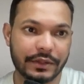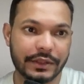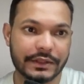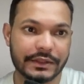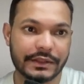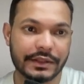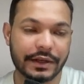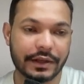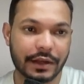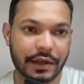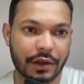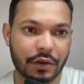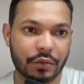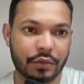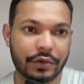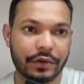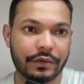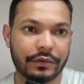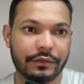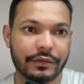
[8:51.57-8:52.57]
This is an
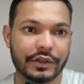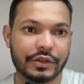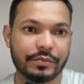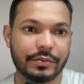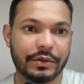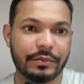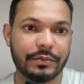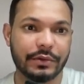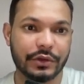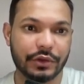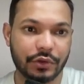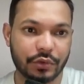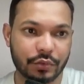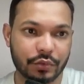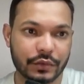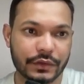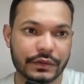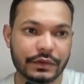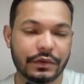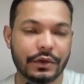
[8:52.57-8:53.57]
account which people
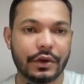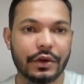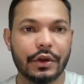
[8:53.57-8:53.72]
use